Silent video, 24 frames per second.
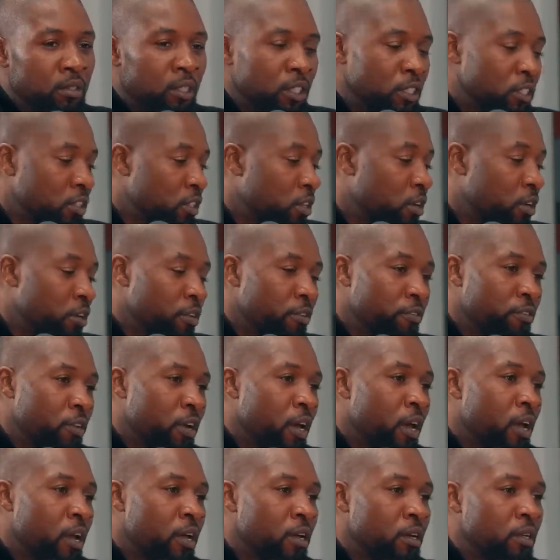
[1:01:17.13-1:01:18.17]
there's a cure for
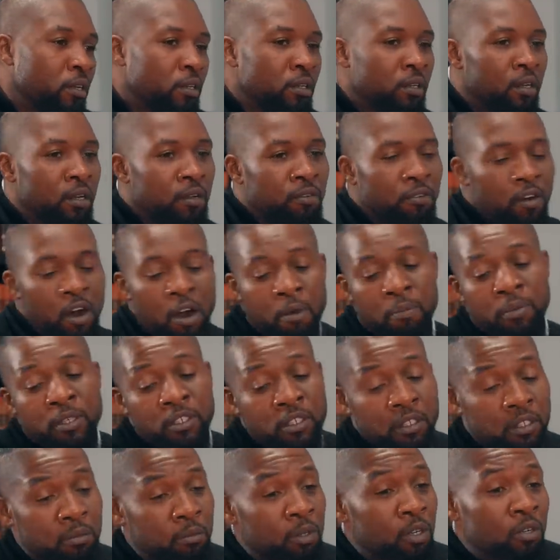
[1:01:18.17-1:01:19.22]
that. If
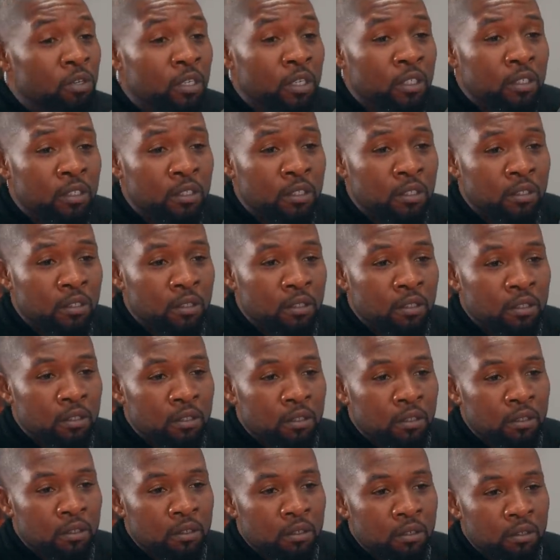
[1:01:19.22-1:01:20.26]
herpes is mucus, it's a
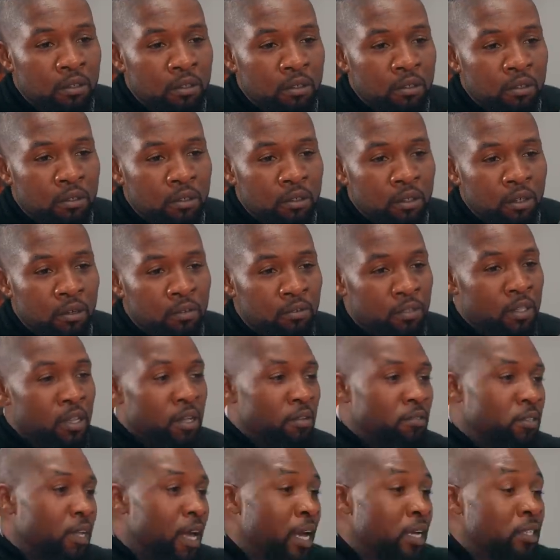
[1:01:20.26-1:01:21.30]
cure for that.
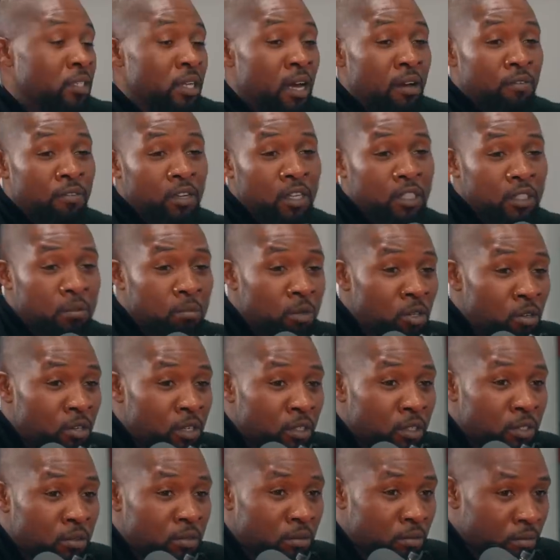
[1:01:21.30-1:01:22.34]
If, if HIV is
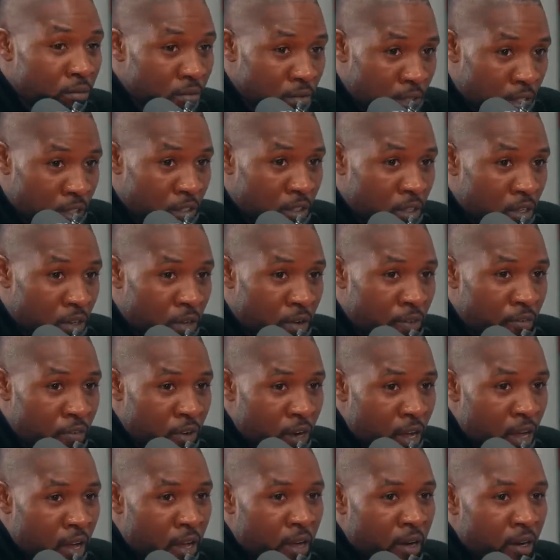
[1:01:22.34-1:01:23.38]
mucus, there's a cure for
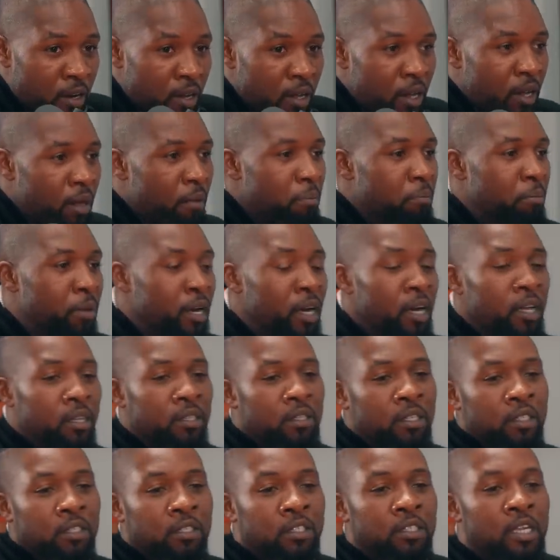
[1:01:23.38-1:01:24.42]
that.
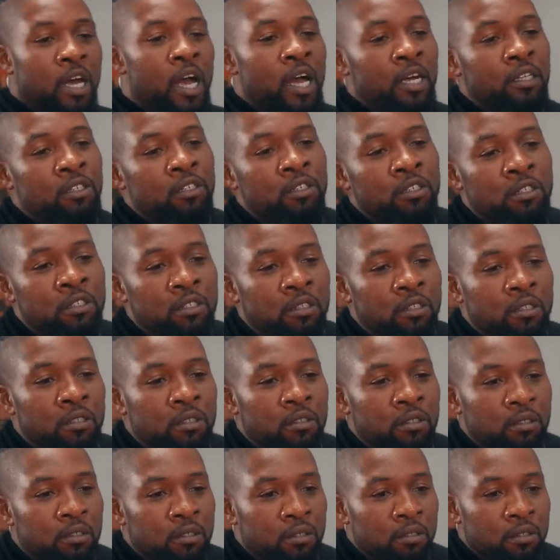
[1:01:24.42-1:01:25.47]
But these doctors,
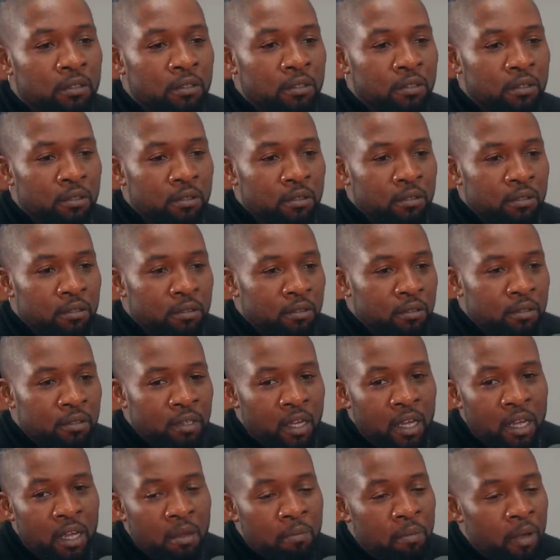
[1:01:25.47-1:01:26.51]

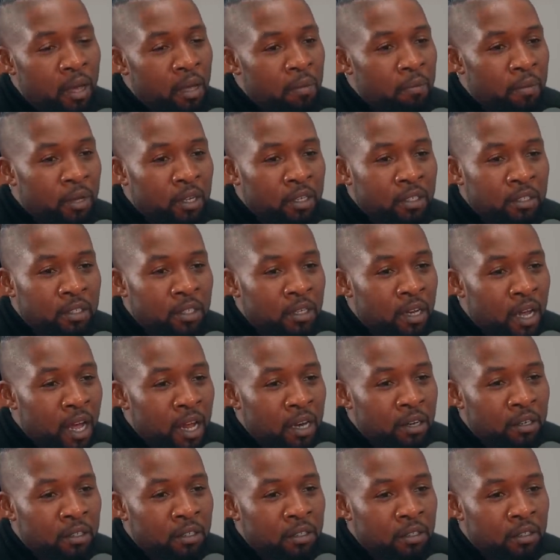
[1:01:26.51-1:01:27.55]
they get paid millions of
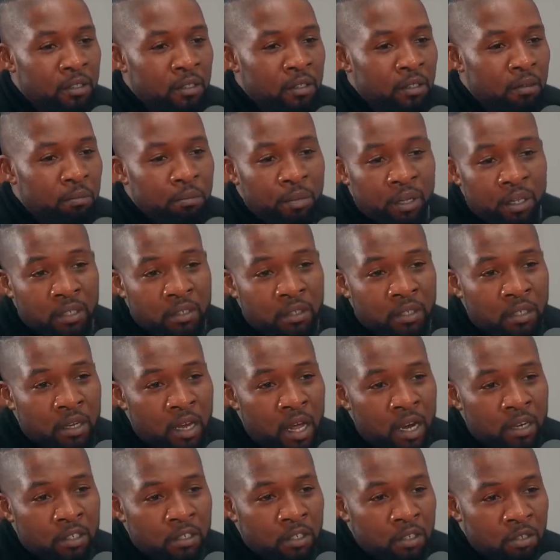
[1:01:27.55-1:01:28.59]
dollars billions of
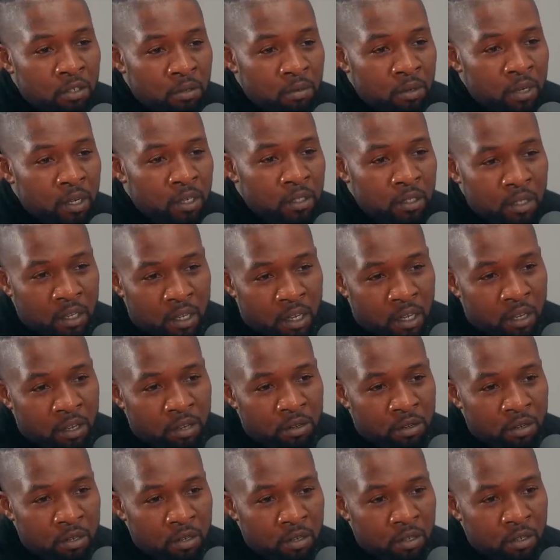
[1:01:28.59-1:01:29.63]
dollars to do what? To
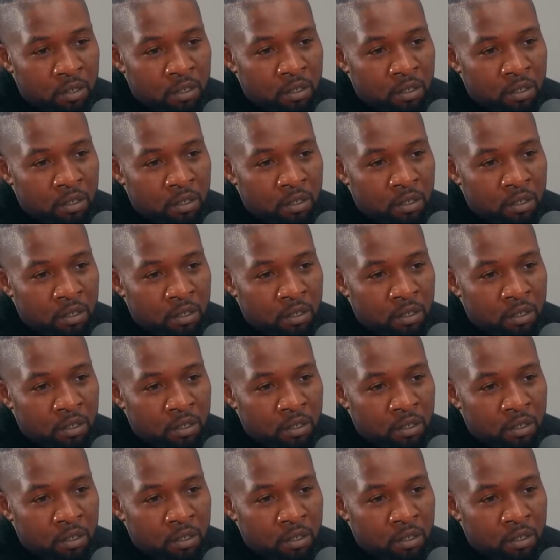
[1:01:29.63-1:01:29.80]
kill.